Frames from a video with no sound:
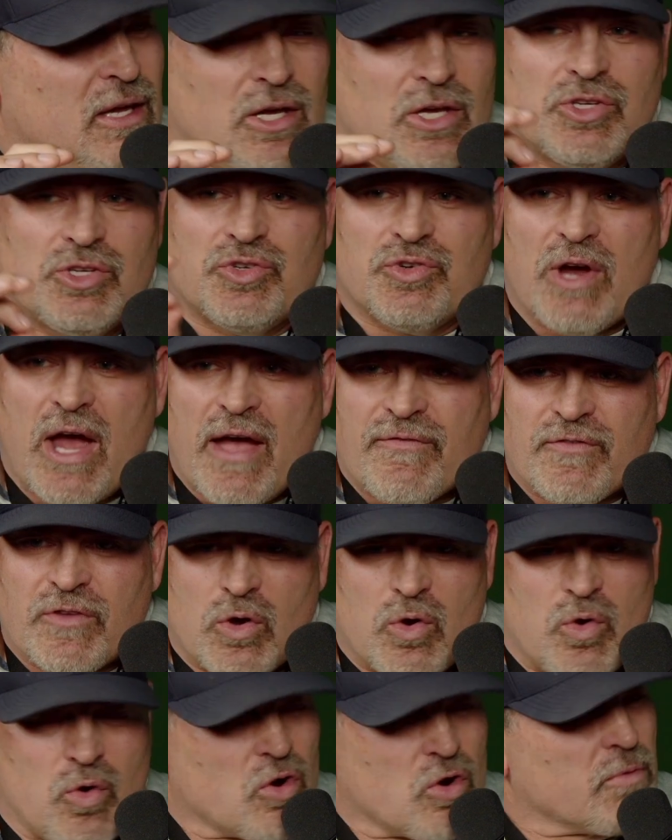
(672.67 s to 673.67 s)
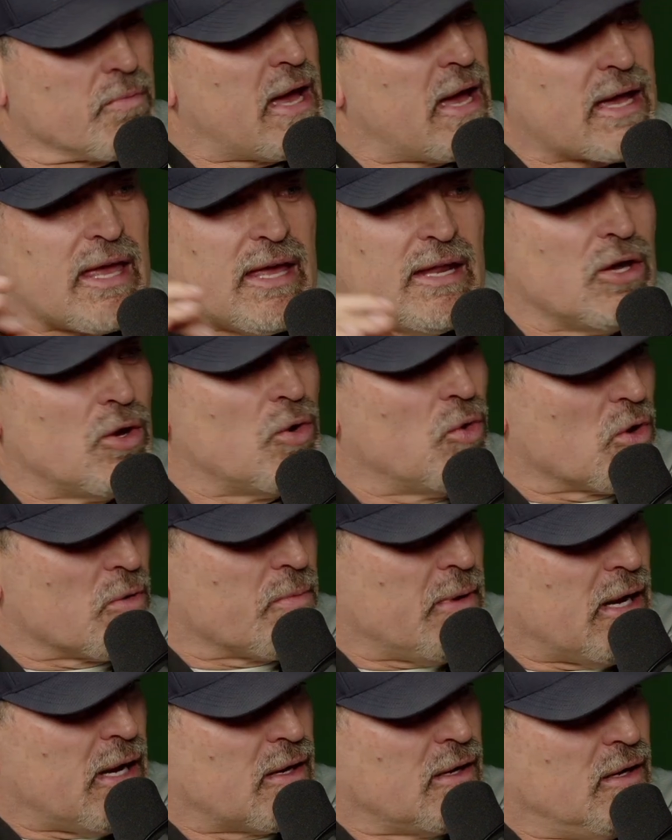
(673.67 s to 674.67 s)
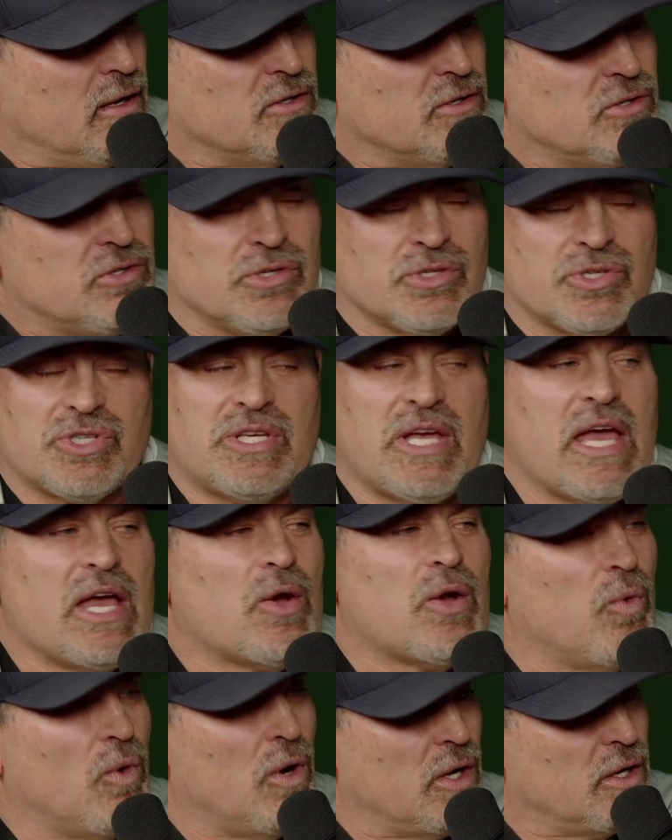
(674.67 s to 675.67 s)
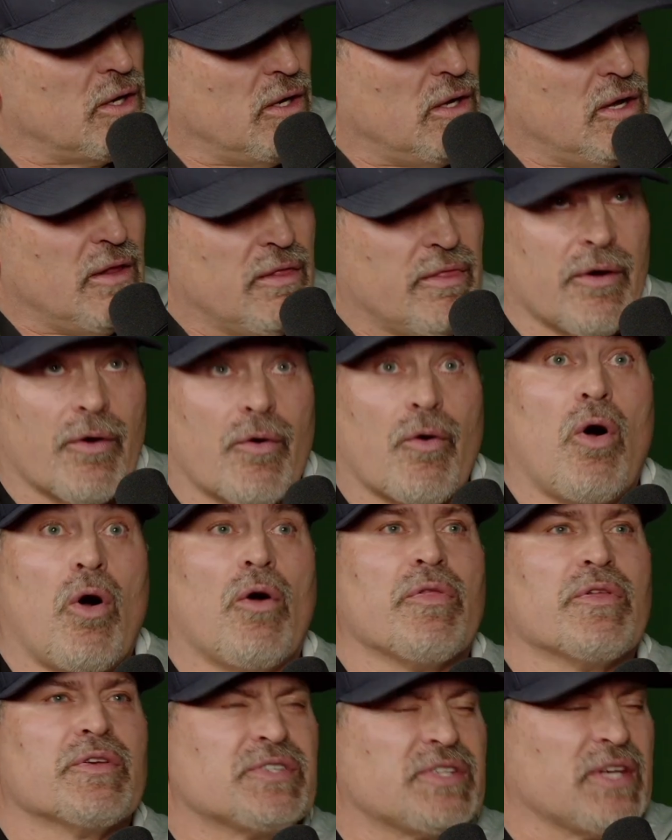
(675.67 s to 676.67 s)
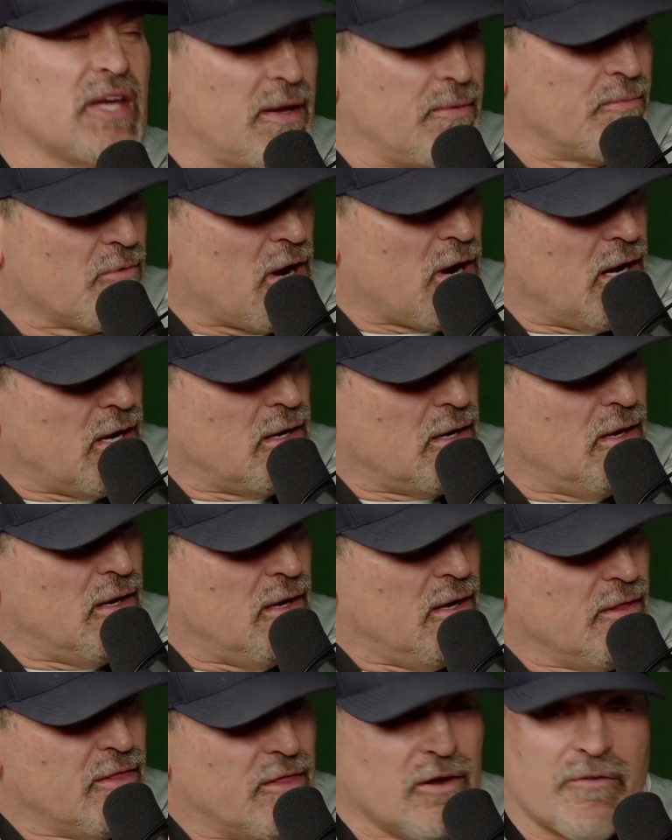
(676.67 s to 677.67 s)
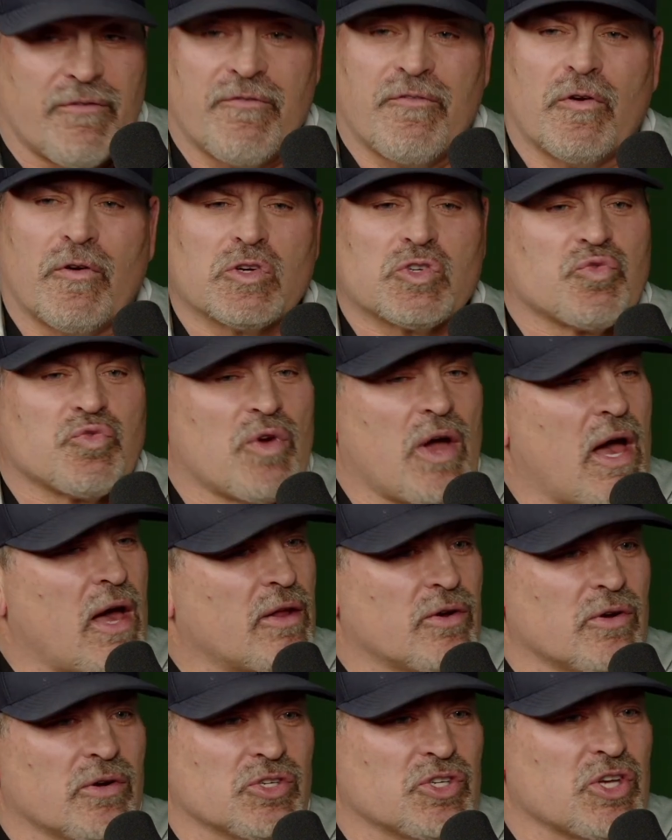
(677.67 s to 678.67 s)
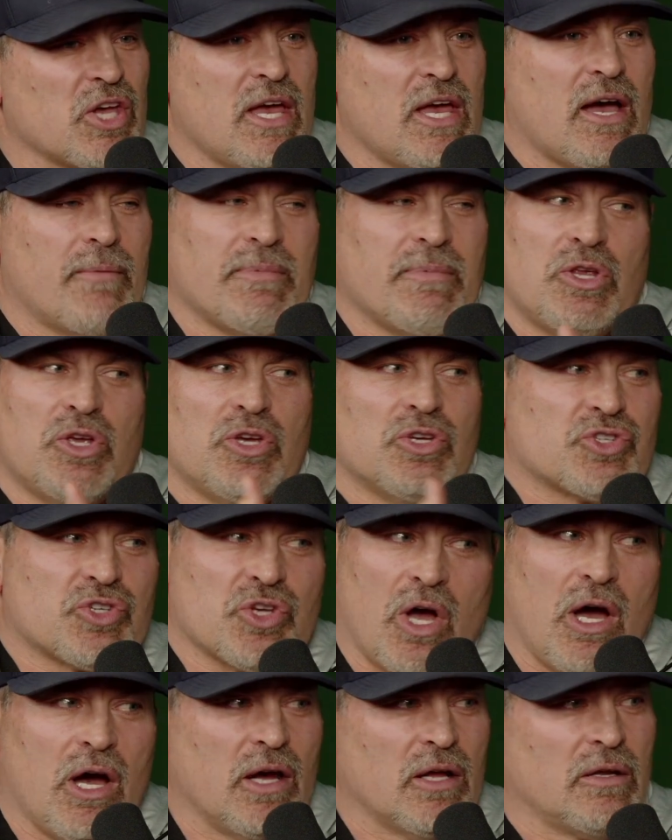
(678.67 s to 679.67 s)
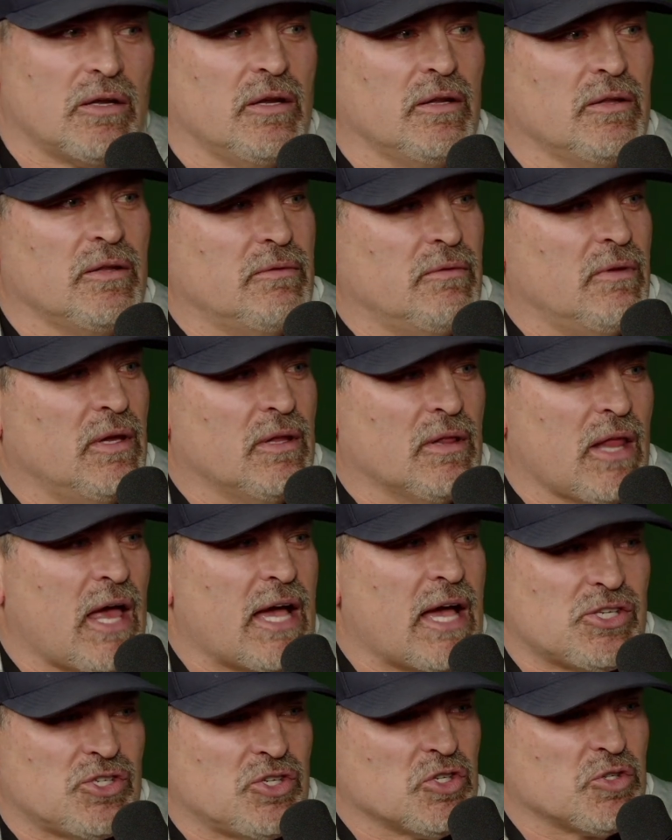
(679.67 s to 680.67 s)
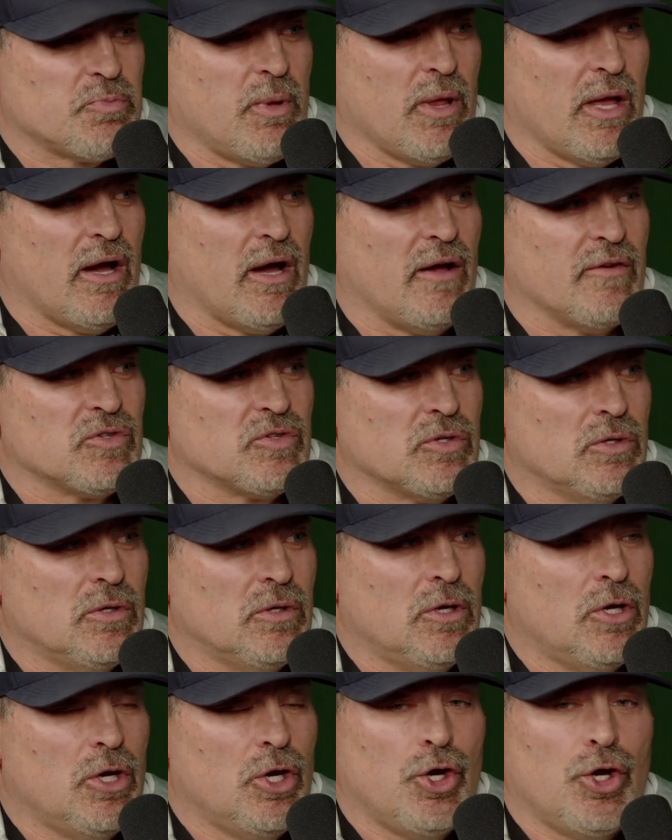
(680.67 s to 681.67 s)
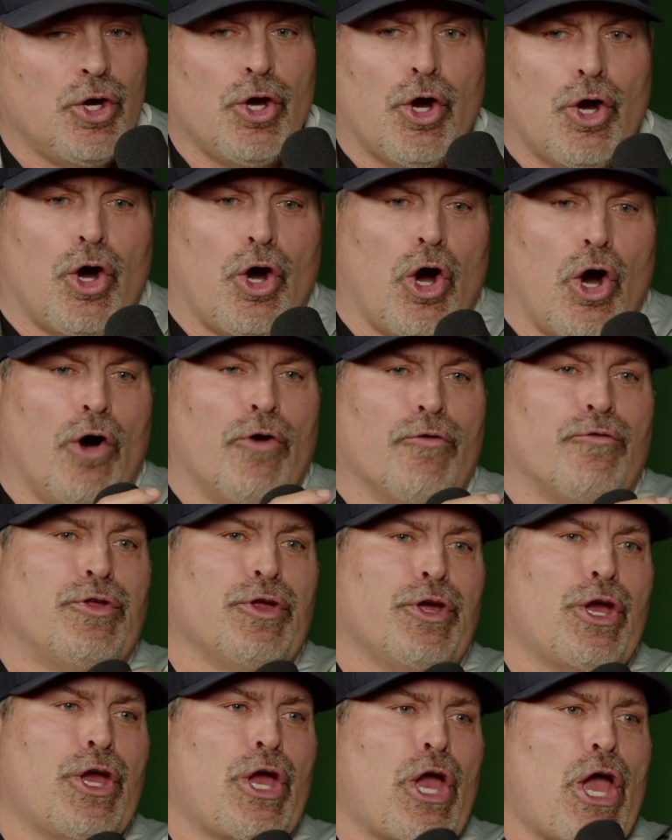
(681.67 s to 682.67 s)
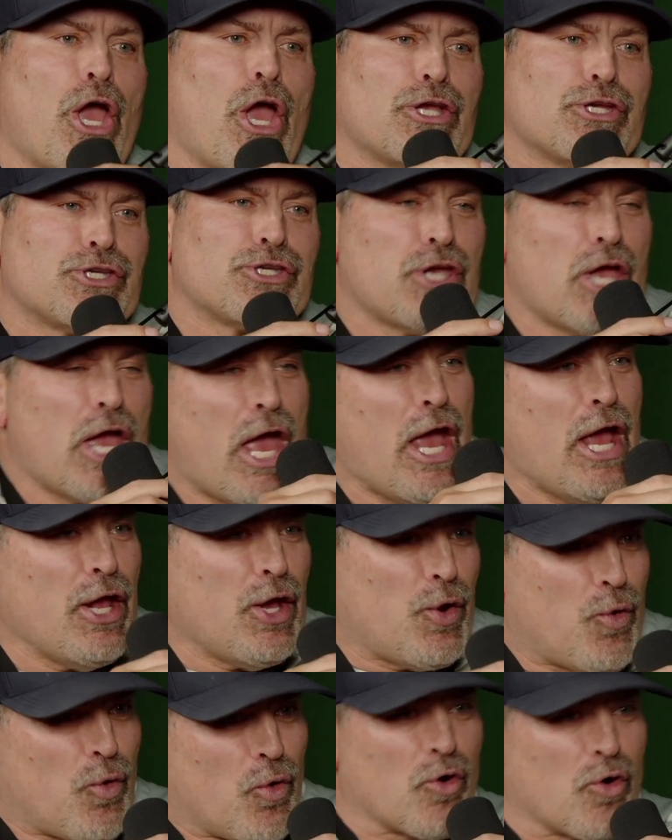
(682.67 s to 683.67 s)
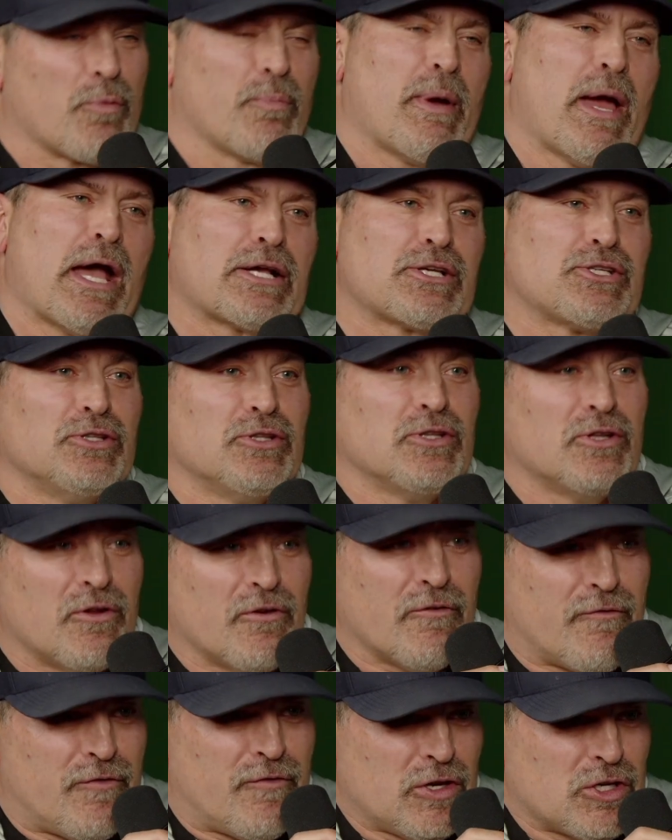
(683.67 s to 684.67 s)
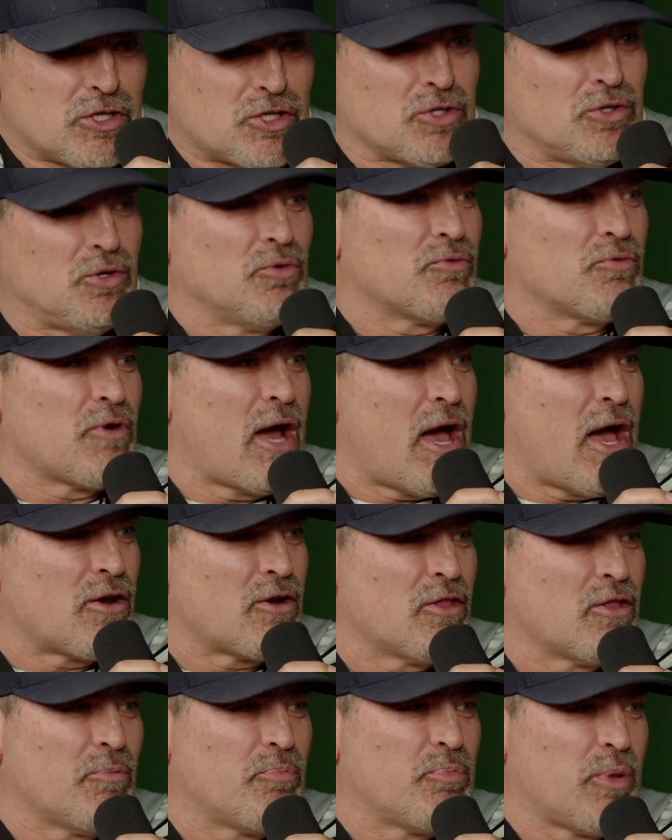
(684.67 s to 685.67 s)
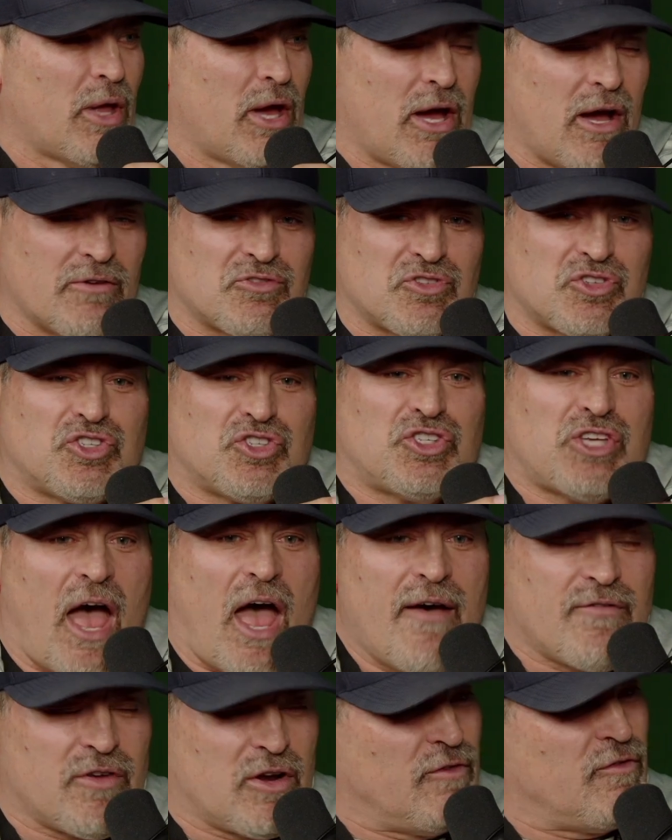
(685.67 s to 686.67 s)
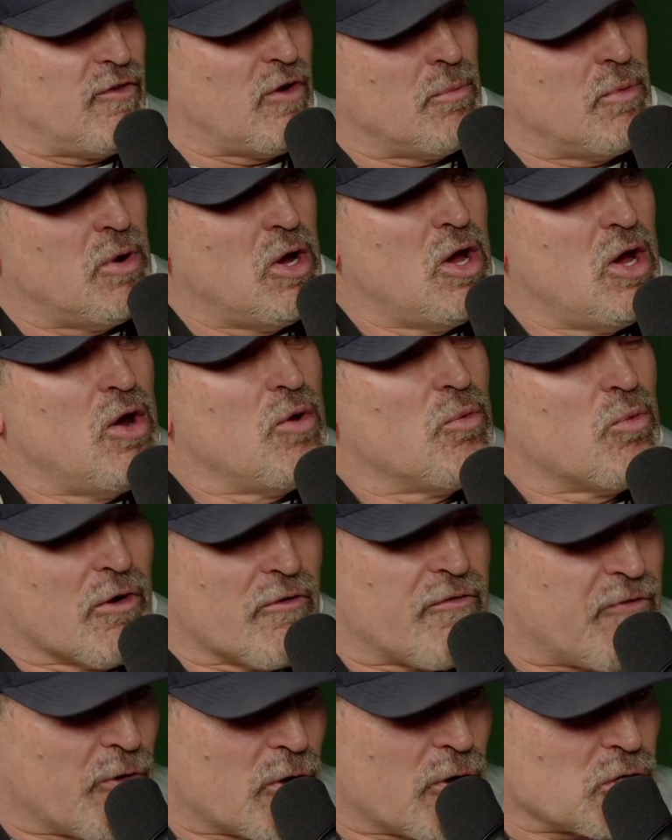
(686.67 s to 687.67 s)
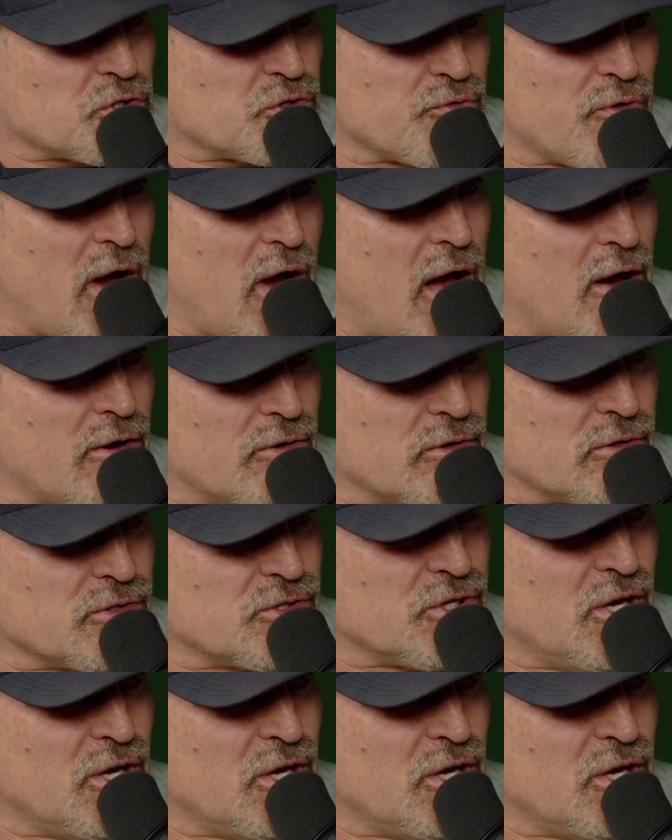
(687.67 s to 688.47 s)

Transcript: Draft a quarterback, any quarterback. Just take one. They're all the same, right? They're first rounders. I mean, you saw it in last year's playoffs. Of the 8 quarterbacks in the divisional round of the playoffs, 7 of them were first rounders.